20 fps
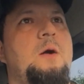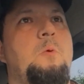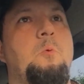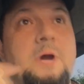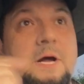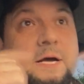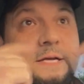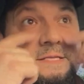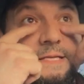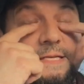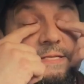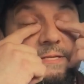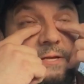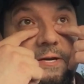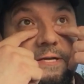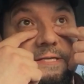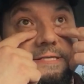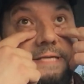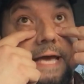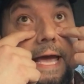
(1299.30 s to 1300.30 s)
What else is
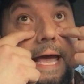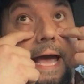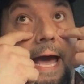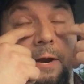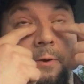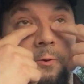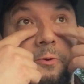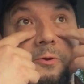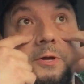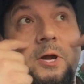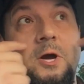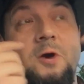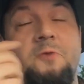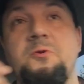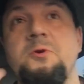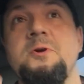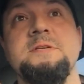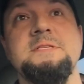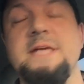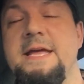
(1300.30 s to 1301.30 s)
there to say? I don't really know
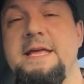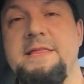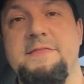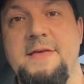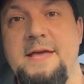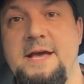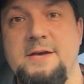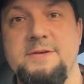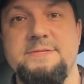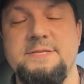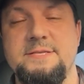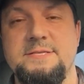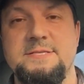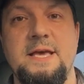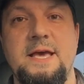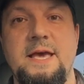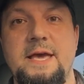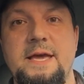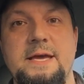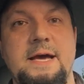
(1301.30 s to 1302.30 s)
if there is anything else to
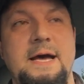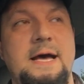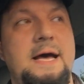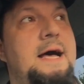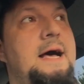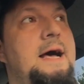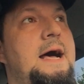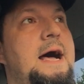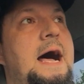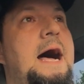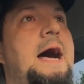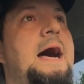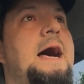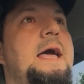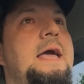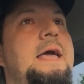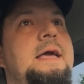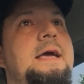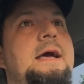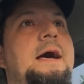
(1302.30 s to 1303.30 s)
say.
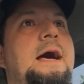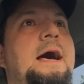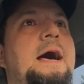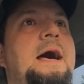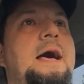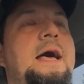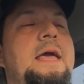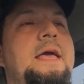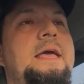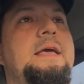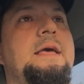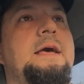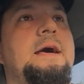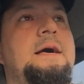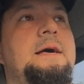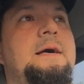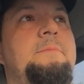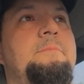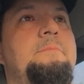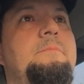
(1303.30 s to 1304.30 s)
I
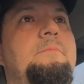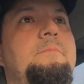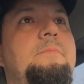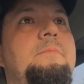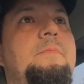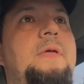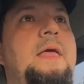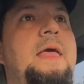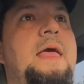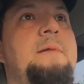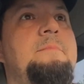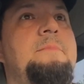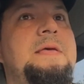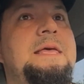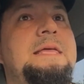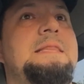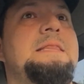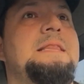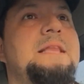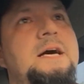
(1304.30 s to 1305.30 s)
am
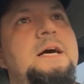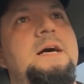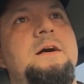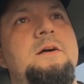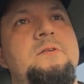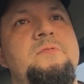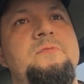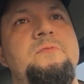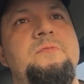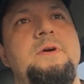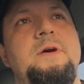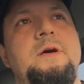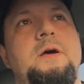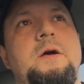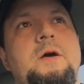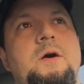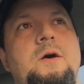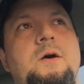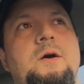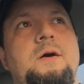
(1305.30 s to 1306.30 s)
in love
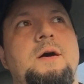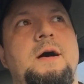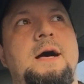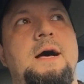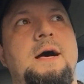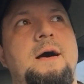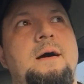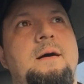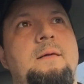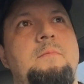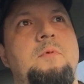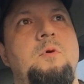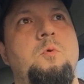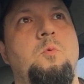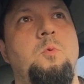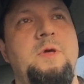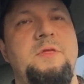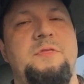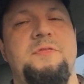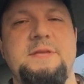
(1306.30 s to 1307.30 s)

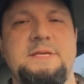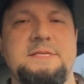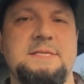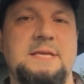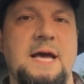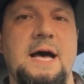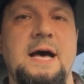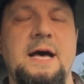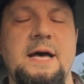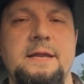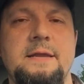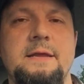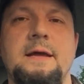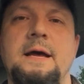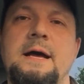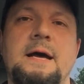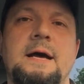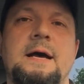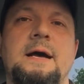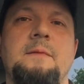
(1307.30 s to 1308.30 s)
with this
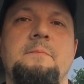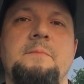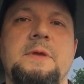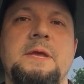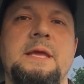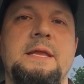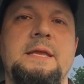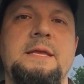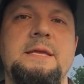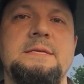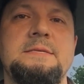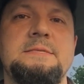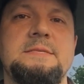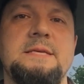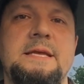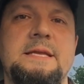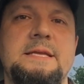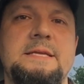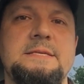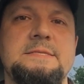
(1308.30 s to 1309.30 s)
gun. It
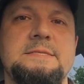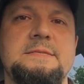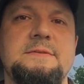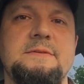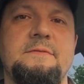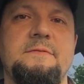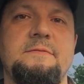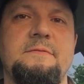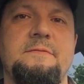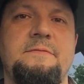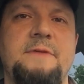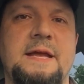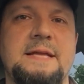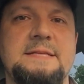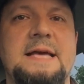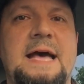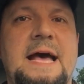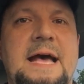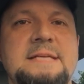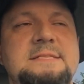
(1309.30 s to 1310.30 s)
is
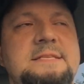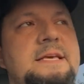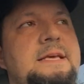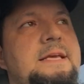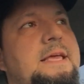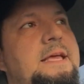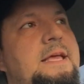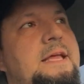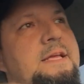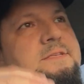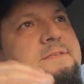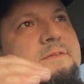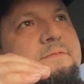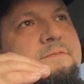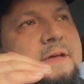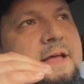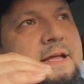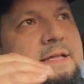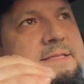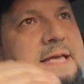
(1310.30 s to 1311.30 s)
fantastic. It is
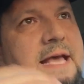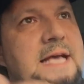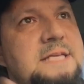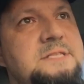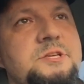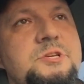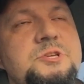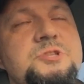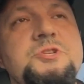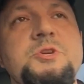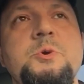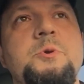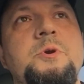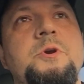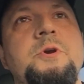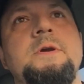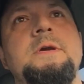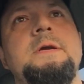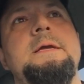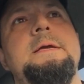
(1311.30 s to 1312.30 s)
a fantastic
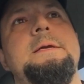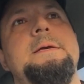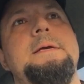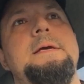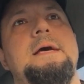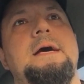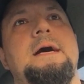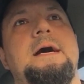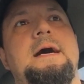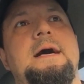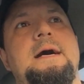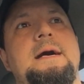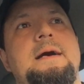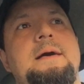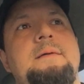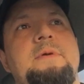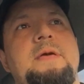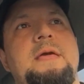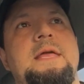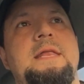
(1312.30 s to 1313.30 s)
shooter.
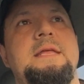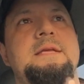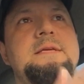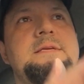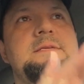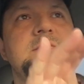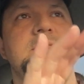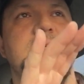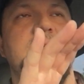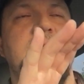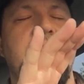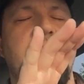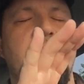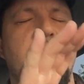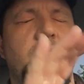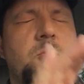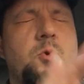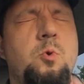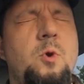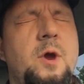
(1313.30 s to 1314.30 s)
It is an
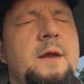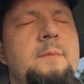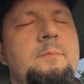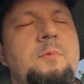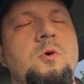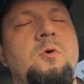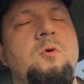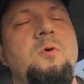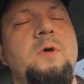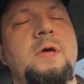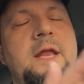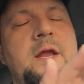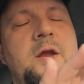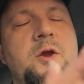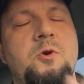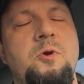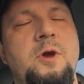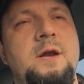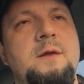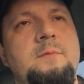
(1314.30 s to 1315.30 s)
incredible,
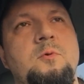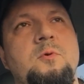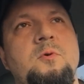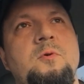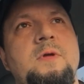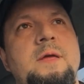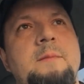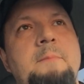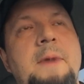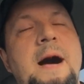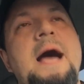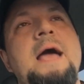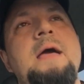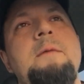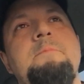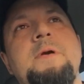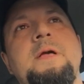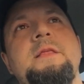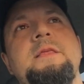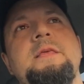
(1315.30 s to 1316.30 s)
in my
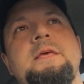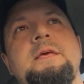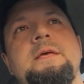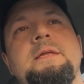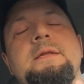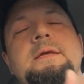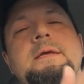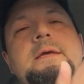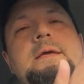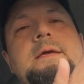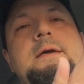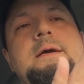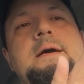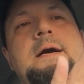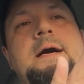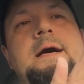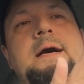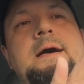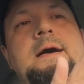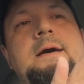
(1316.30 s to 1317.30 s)
opinion,
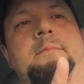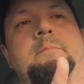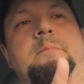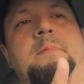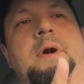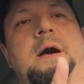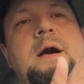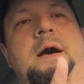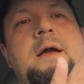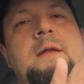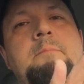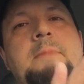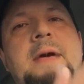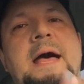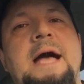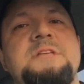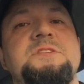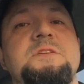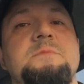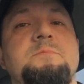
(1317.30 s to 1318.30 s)

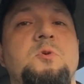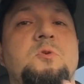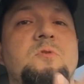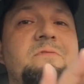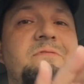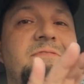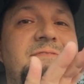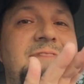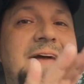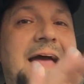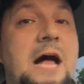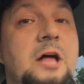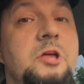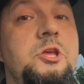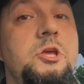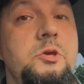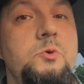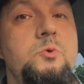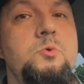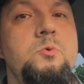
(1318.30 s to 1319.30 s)
unmatchable
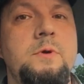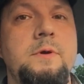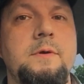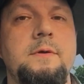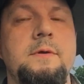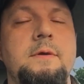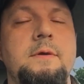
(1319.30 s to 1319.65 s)
value